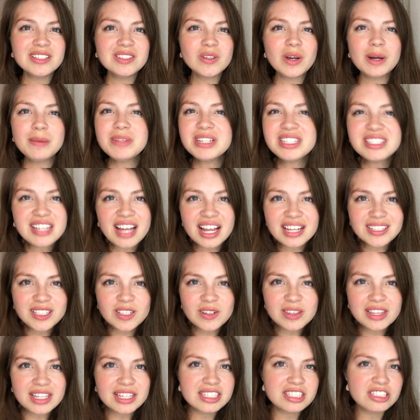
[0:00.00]
So I'm just telling you
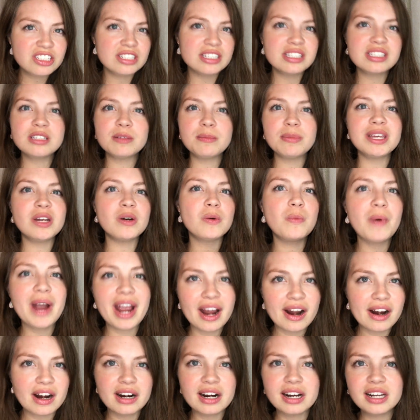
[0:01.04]
this just to be
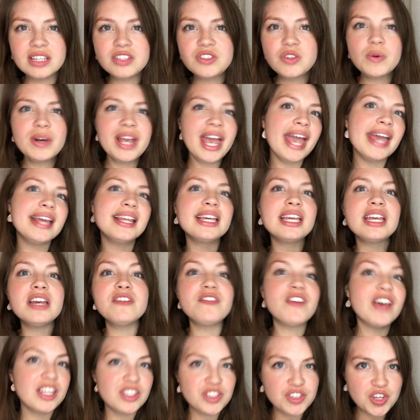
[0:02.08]
aware. And it's okay to give
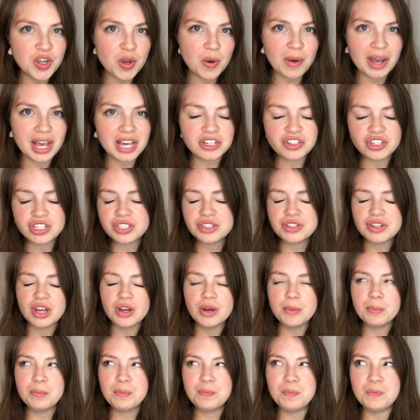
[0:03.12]
in to it. Just
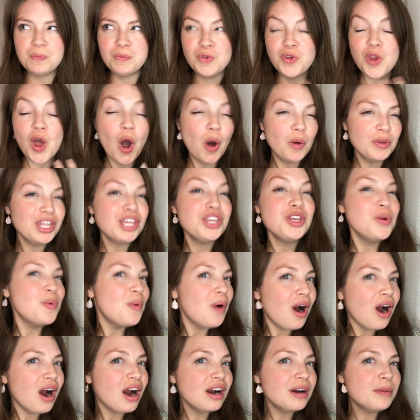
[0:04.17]
know that you
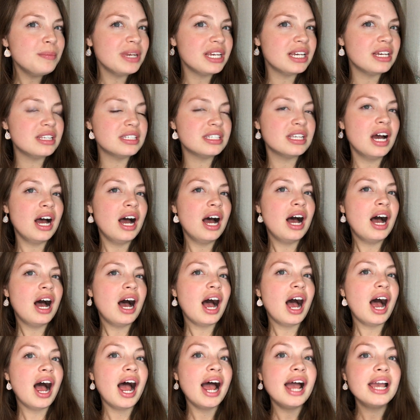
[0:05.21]
are, because
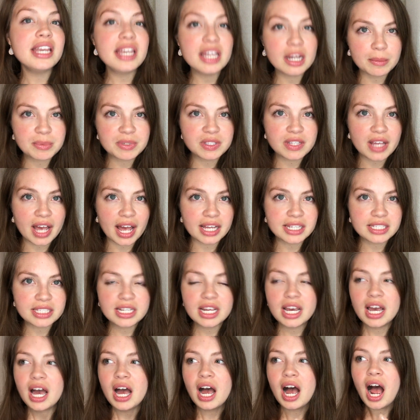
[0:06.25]
I get obsessed,
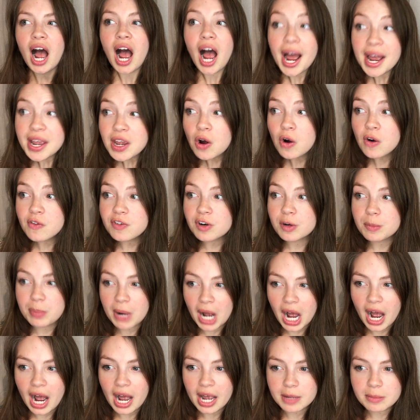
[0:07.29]
I
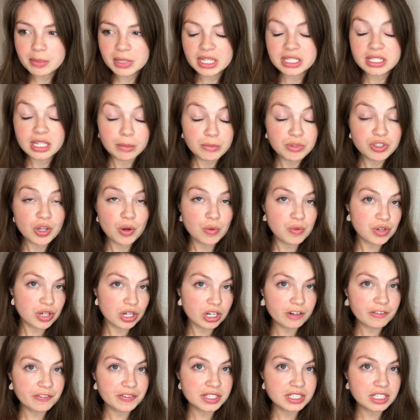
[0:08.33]
overbuy because I'm so
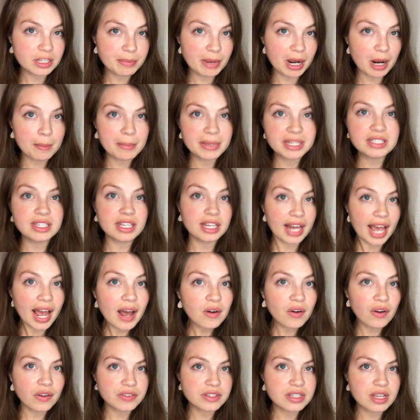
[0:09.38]
nervous about missing
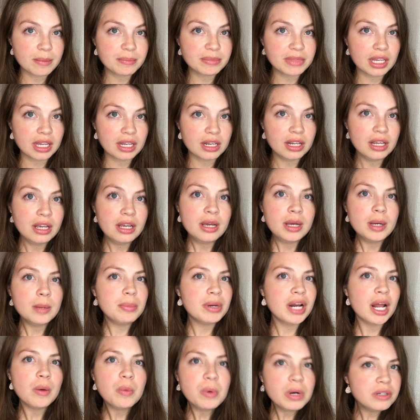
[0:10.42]
out on something, but
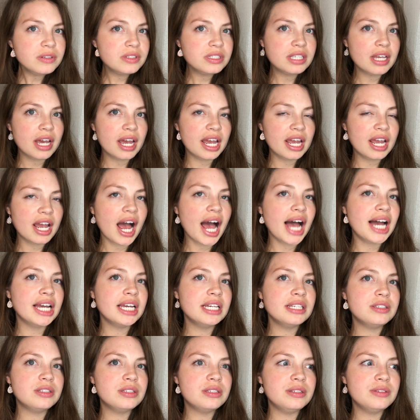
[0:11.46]
I will say I
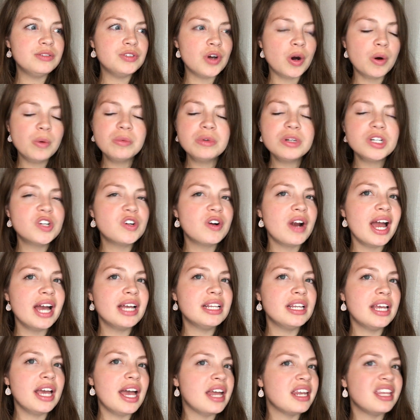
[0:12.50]
don't regret
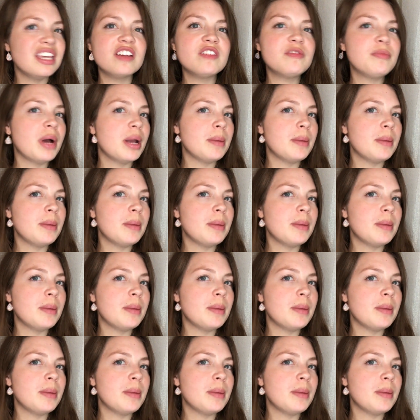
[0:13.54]
any of my